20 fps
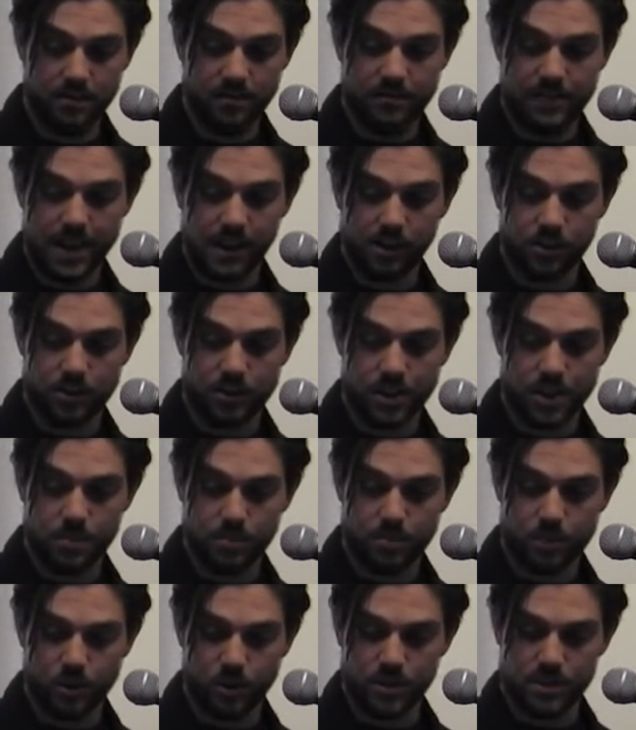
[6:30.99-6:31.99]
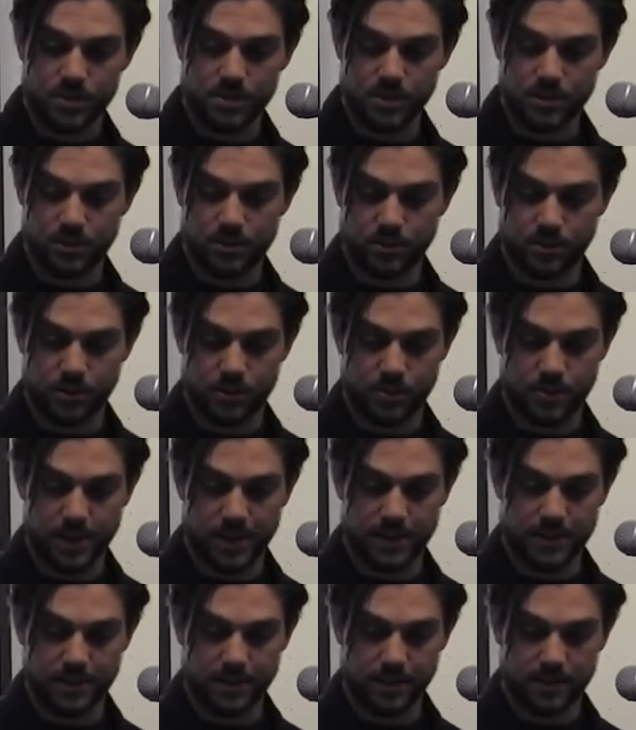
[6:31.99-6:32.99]
valued imports into their
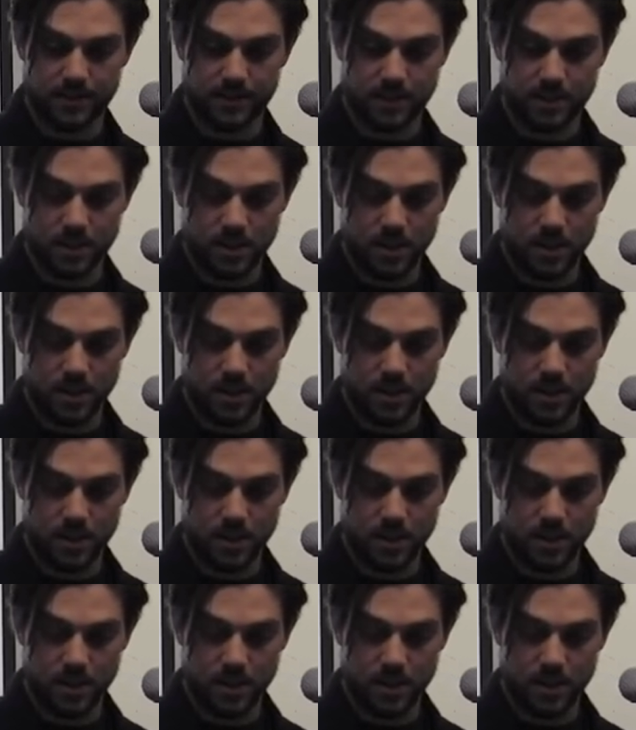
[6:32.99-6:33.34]
paintings.